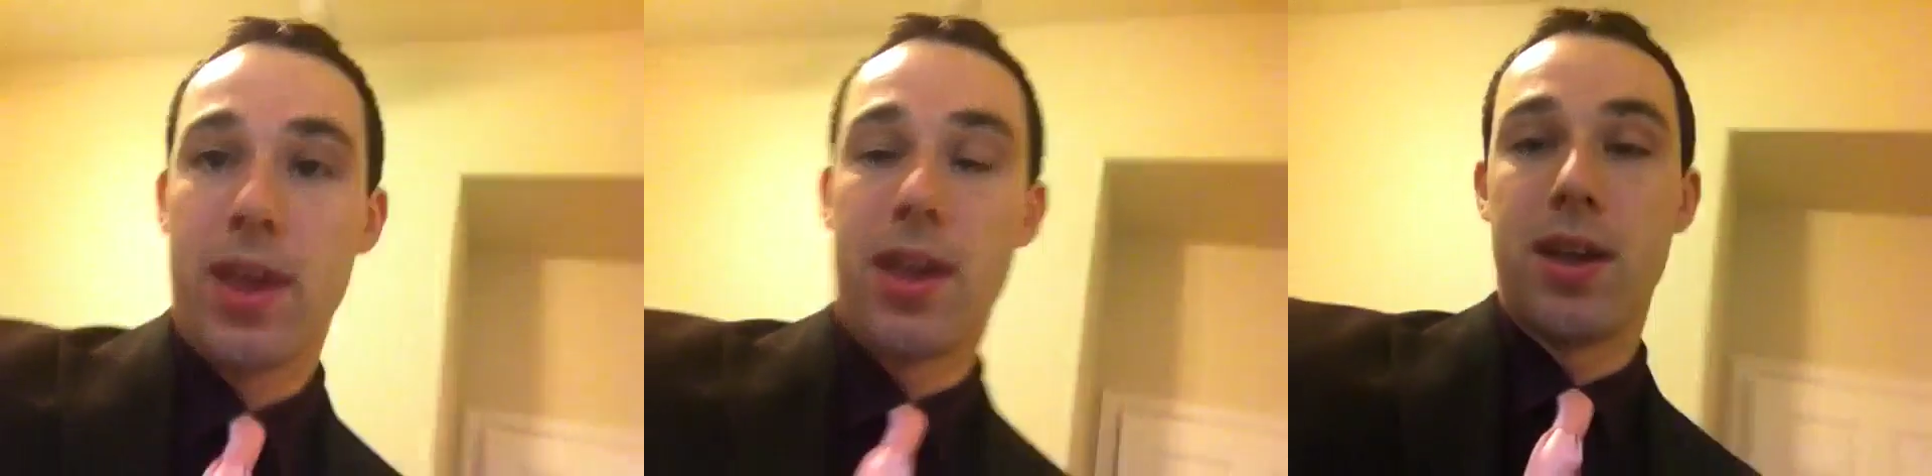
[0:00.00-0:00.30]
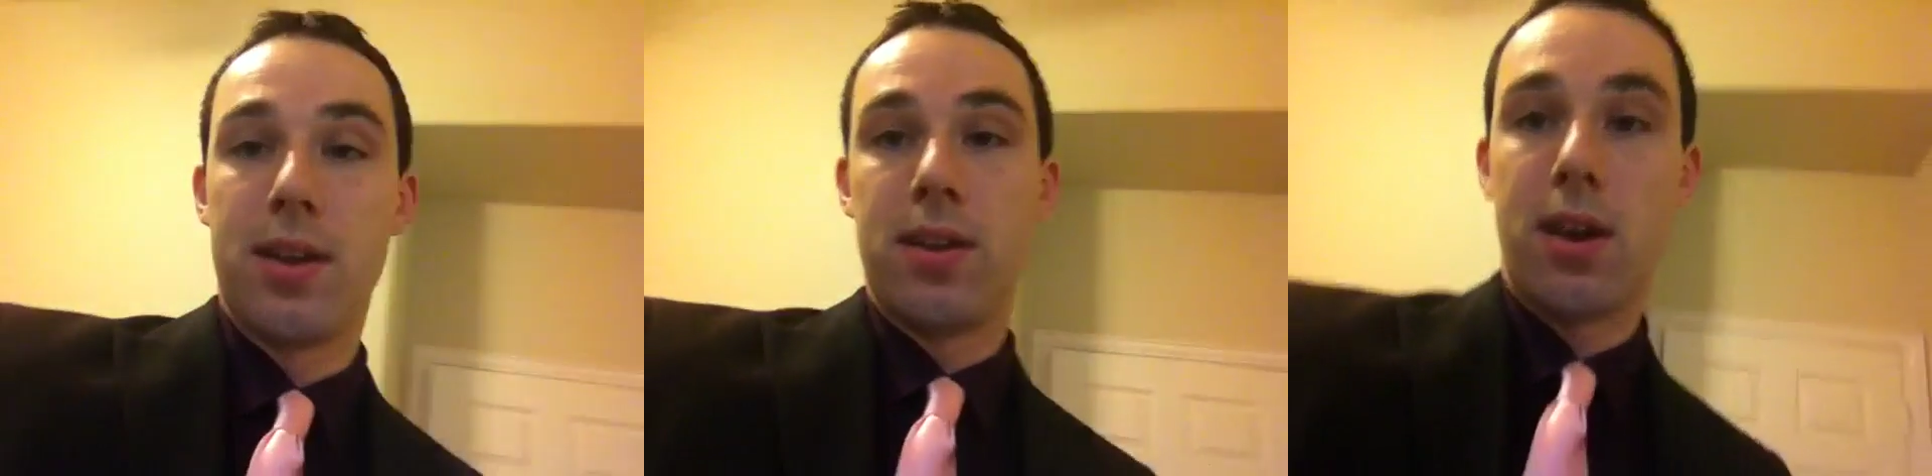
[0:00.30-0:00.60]

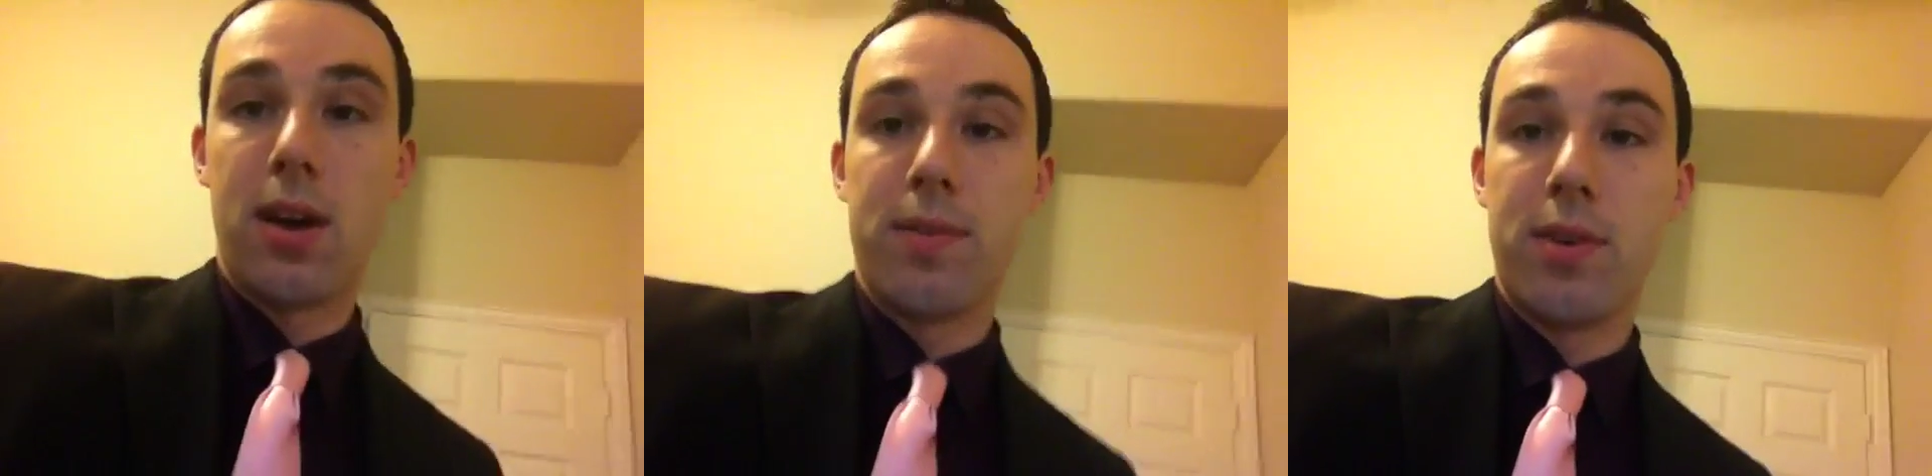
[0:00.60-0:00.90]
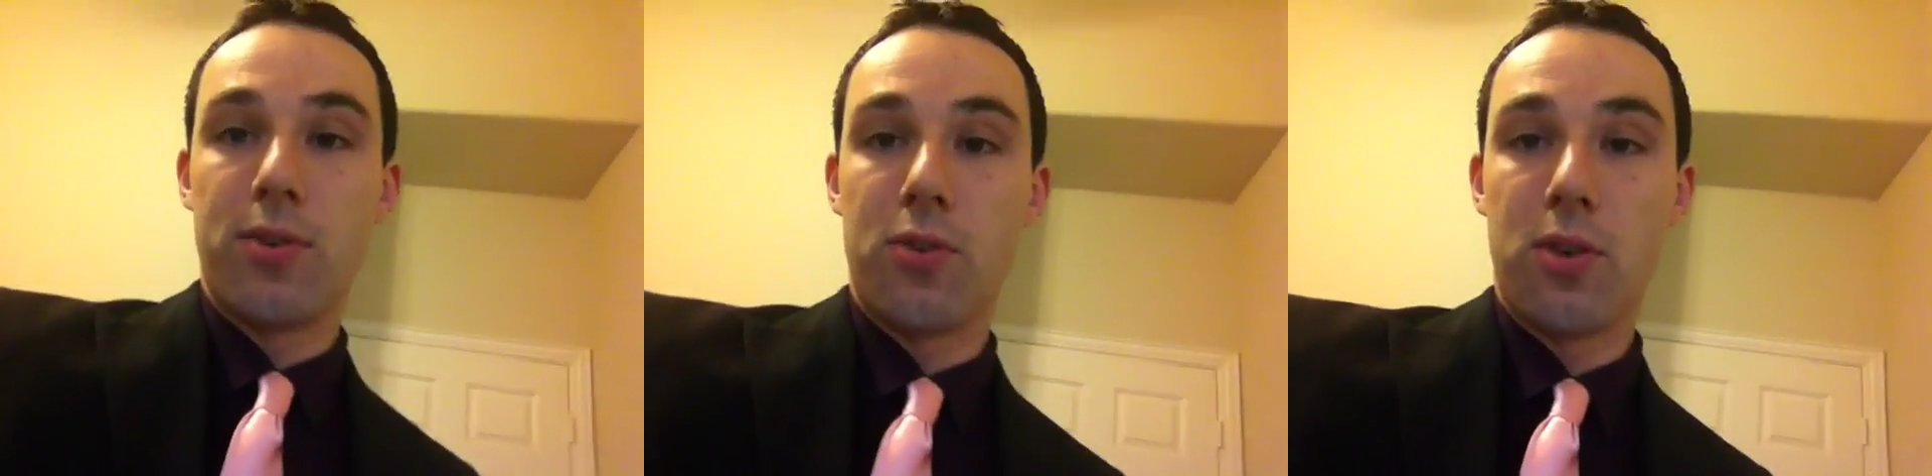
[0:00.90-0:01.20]
And
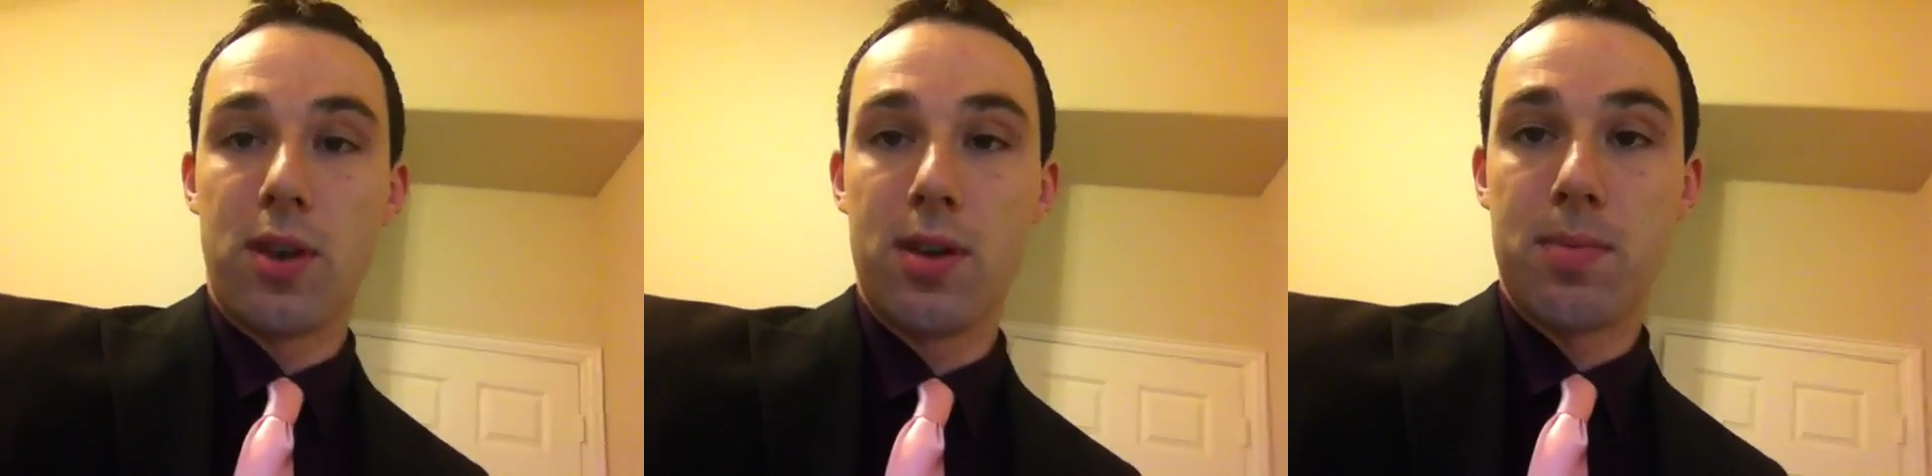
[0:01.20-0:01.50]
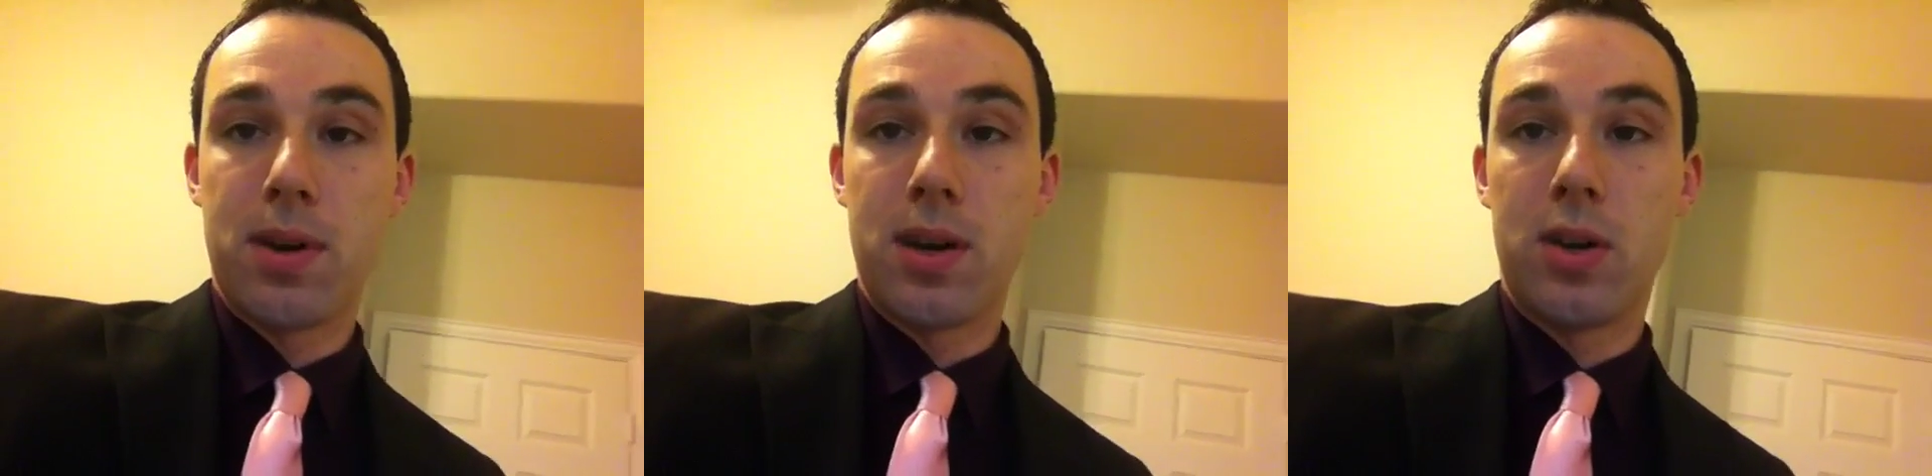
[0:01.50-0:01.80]
obviously
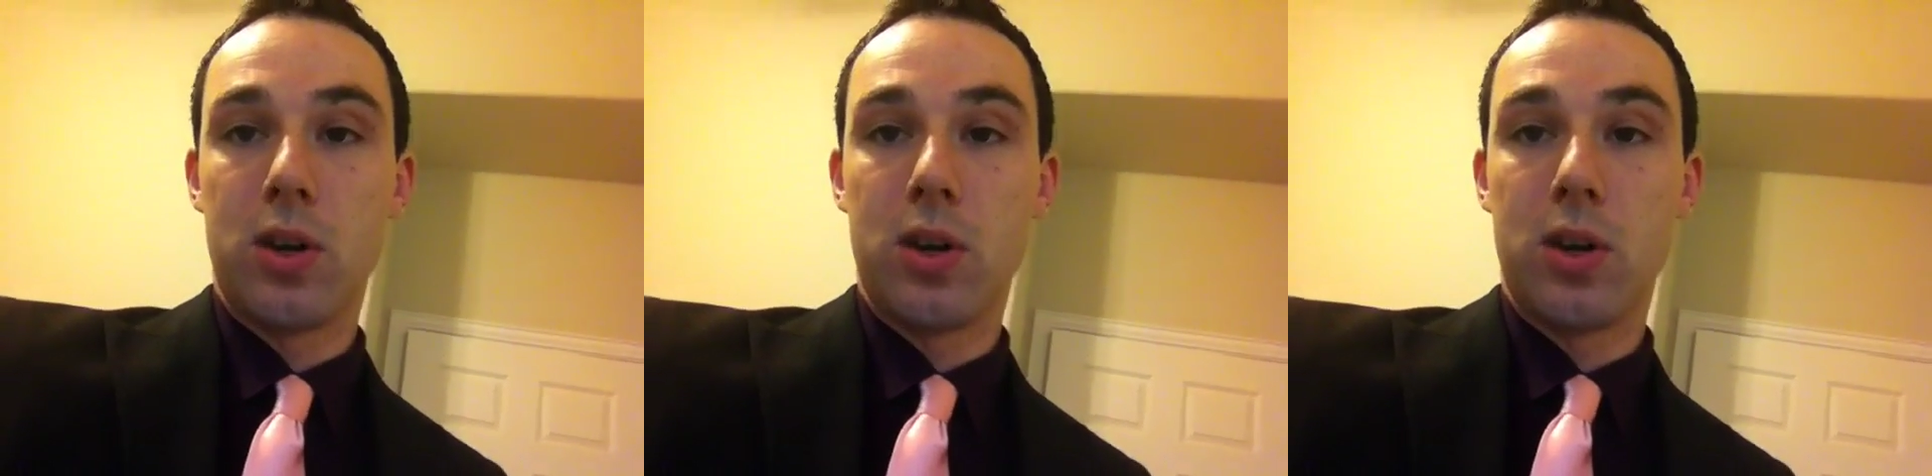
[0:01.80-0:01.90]
my